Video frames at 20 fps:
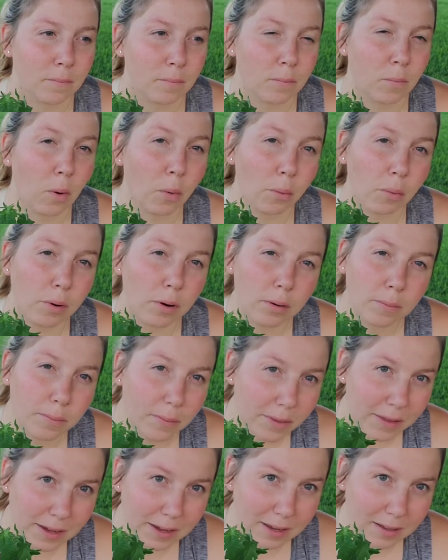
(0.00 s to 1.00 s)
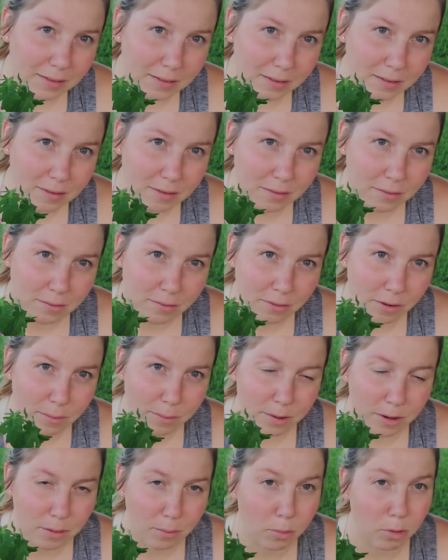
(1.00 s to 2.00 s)
more plants
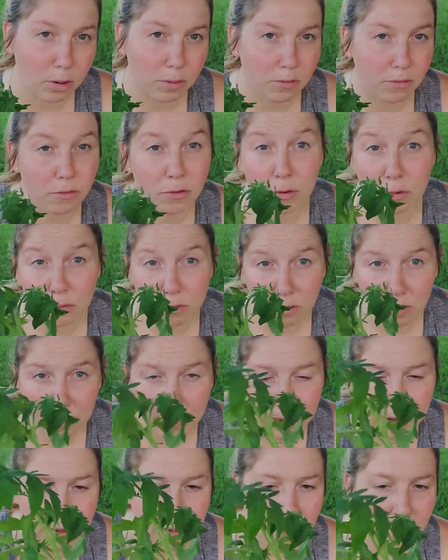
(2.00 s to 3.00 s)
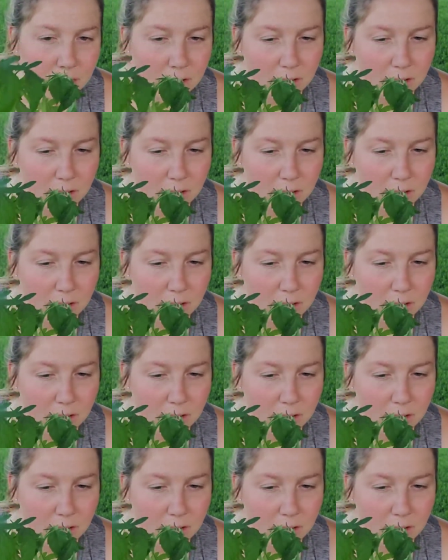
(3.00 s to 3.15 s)
from it or more fruit from it.